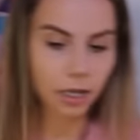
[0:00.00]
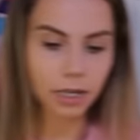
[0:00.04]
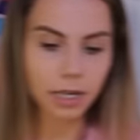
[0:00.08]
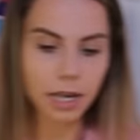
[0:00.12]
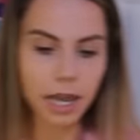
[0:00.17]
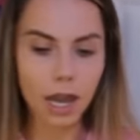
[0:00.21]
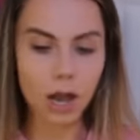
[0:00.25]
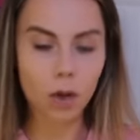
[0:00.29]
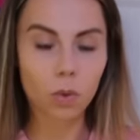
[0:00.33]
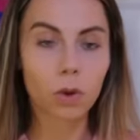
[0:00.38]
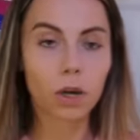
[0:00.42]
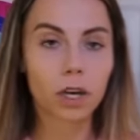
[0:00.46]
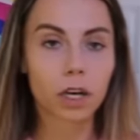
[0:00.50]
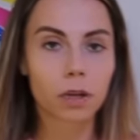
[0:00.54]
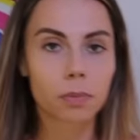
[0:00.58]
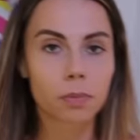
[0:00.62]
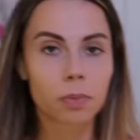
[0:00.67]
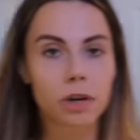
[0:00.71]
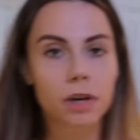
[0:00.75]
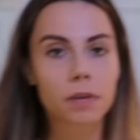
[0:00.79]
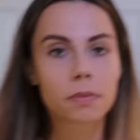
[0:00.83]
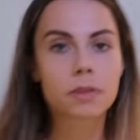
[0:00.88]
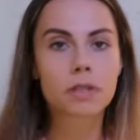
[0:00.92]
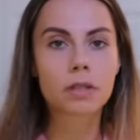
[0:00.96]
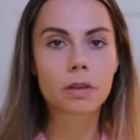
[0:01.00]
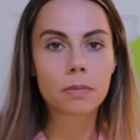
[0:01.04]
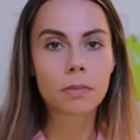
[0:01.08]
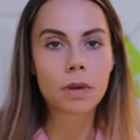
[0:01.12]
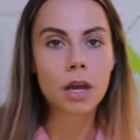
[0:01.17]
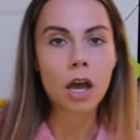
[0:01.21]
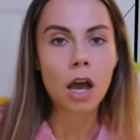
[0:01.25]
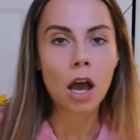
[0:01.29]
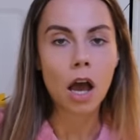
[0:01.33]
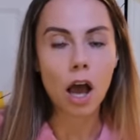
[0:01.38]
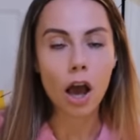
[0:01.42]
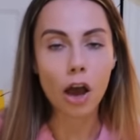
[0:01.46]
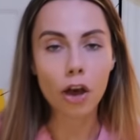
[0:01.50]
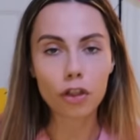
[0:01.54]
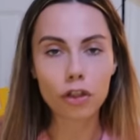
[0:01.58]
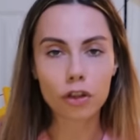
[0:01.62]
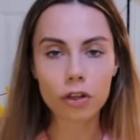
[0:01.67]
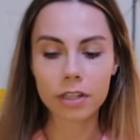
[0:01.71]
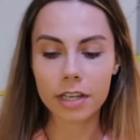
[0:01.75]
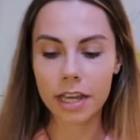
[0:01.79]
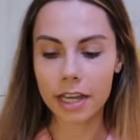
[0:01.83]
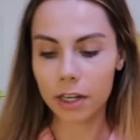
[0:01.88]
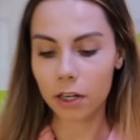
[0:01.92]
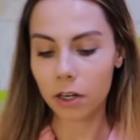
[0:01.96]
Now we're gonna put up some
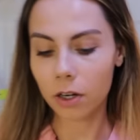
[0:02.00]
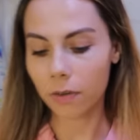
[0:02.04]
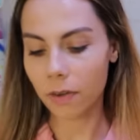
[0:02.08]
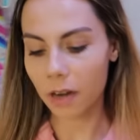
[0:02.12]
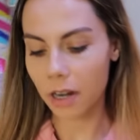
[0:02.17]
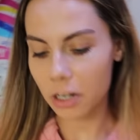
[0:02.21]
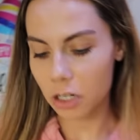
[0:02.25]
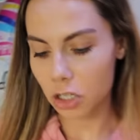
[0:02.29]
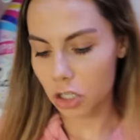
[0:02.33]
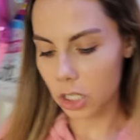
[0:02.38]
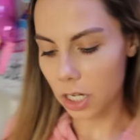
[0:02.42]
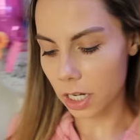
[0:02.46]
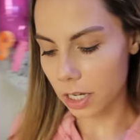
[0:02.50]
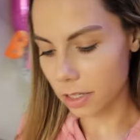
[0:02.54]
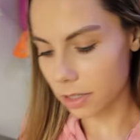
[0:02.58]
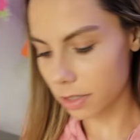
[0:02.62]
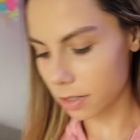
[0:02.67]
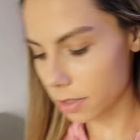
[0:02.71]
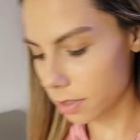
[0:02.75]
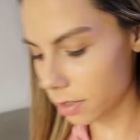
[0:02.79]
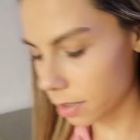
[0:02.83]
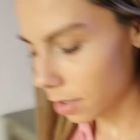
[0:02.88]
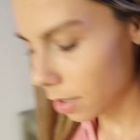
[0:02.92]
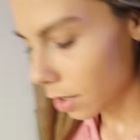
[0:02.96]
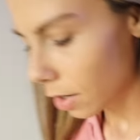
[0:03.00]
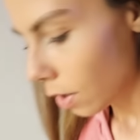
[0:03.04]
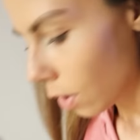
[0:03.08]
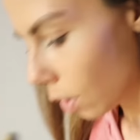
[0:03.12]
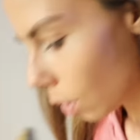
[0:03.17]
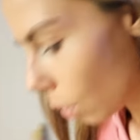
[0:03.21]
other decorations.